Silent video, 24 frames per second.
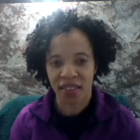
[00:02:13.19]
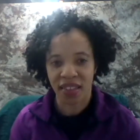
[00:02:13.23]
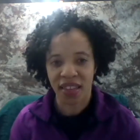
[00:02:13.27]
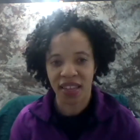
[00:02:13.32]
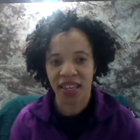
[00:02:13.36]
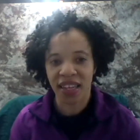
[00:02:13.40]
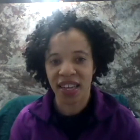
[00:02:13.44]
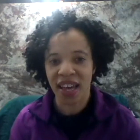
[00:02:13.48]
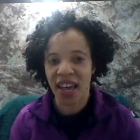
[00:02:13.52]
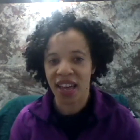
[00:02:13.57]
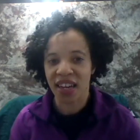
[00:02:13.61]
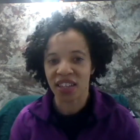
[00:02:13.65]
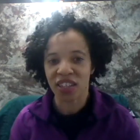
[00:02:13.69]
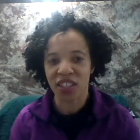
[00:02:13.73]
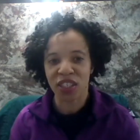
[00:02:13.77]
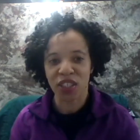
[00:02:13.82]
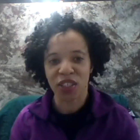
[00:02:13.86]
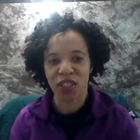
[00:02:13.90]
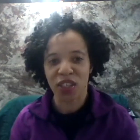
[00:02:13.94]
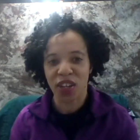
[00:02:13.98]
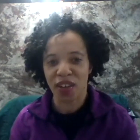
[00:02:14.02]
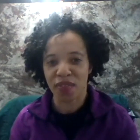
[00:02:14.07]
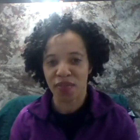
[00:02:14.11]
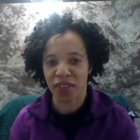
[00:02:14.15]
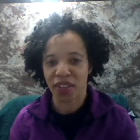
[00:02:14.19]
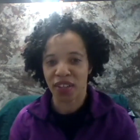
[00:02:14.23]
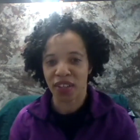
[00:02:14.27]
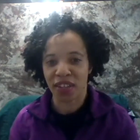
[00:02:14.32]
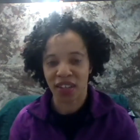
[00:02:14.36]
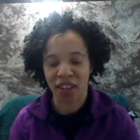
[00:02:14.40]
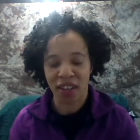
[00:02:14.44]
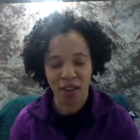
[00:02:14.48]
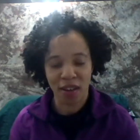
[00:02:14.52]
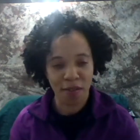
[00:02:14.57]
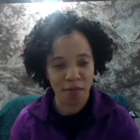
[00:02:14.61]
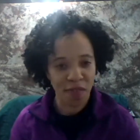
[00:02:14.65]
The
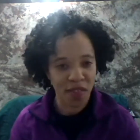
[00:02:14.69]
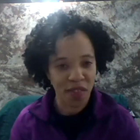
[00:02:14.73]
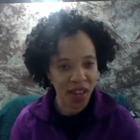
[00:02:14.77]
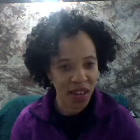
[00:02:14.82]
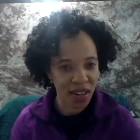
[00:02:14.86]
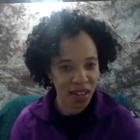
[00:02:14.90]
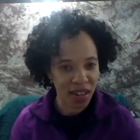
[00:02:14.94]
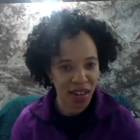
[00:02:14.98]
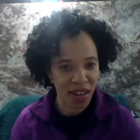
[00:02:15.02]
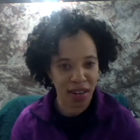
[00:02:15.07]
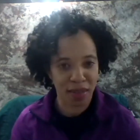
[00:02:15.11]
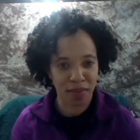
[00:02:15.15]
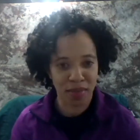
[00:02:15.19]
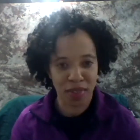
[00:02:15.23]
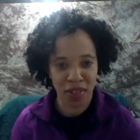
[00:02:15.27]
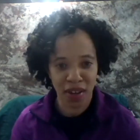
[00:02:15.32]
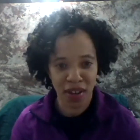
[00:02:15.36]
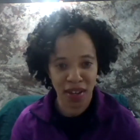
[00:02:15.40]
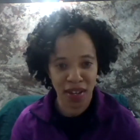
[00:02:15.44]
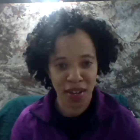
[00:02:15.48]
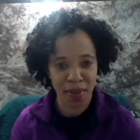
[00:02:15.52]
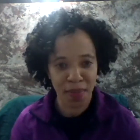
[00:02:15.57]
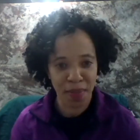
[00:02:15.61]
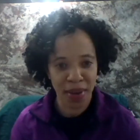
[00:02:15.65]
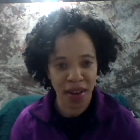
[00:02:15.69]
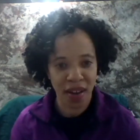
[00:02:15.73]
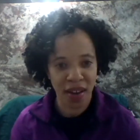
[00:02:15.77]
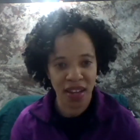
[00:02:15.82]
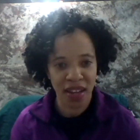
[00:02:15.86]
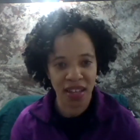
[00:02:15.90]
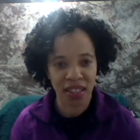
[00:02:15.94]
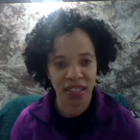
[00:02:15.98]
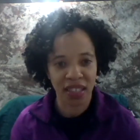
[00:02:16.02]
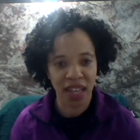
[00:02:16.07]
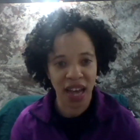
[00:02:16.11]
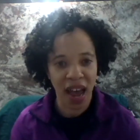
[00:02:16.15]
catastrophic event that I'm talking
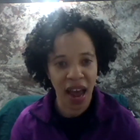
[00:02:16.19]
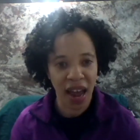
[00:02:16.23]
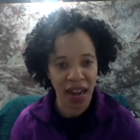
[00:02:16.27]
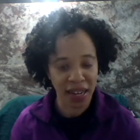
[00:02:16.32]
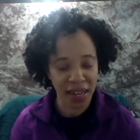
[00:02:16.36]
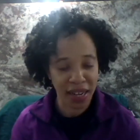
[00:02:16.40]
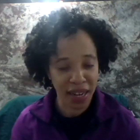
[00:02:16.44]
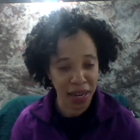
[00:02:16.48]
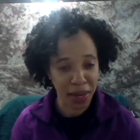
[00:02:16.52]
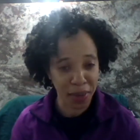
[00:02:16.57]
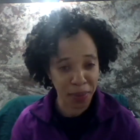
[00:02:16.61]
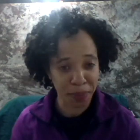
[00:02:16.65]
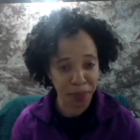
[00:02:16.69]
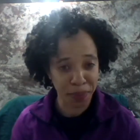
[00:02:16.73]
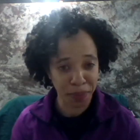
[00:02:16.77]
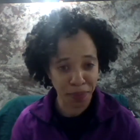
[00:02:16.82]
about is acne.